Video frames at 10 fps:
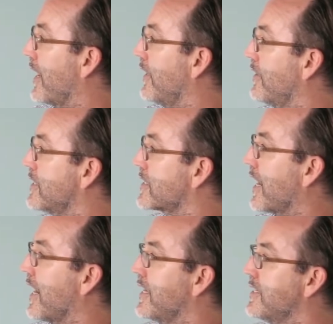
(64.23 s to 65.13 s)
in this
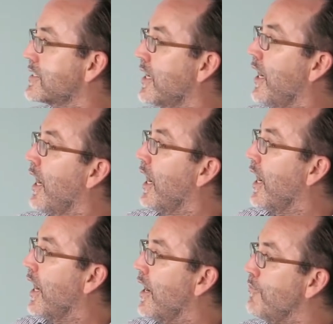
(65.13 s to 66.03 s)
case,
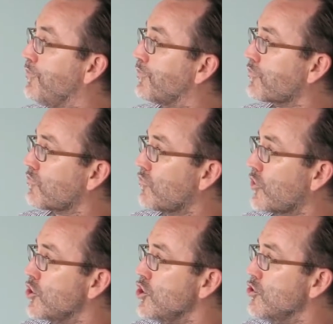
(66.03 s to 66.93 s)

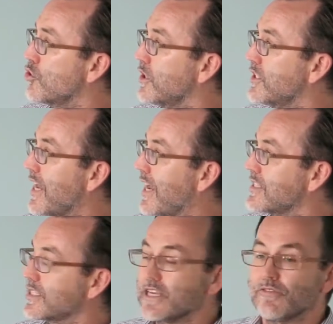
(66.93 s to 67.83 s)
you can
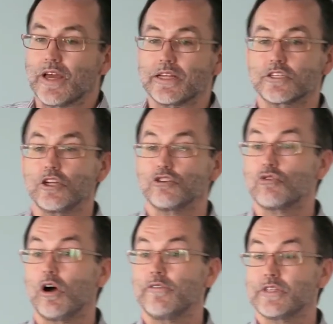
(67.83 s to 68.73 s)
test if that's going to
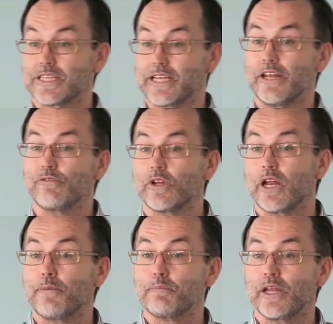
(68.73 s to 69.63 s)
drive a significant
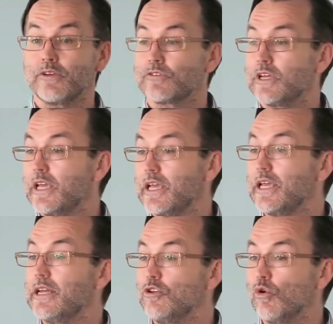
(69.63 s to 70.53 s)
uplift
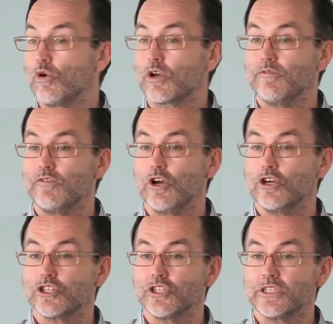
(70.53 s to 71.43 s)
in your
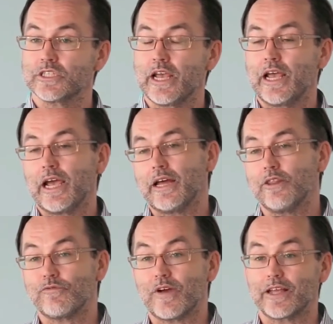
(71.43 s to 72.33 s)
conversions. And the
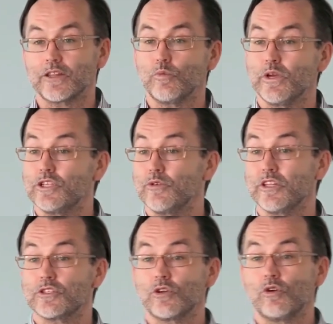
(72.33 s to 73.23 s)
fact that we're doing
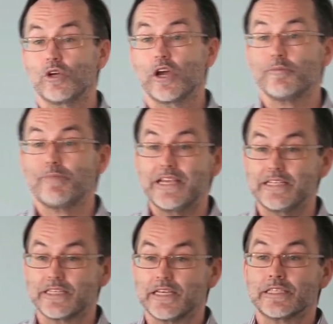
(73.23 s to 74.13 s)
this on an ongoing
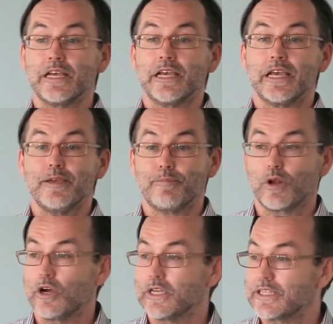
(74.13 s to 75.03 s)
basis
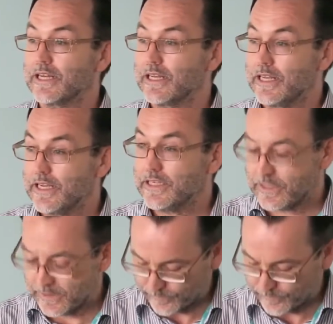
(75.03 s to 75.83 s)
implies that it is.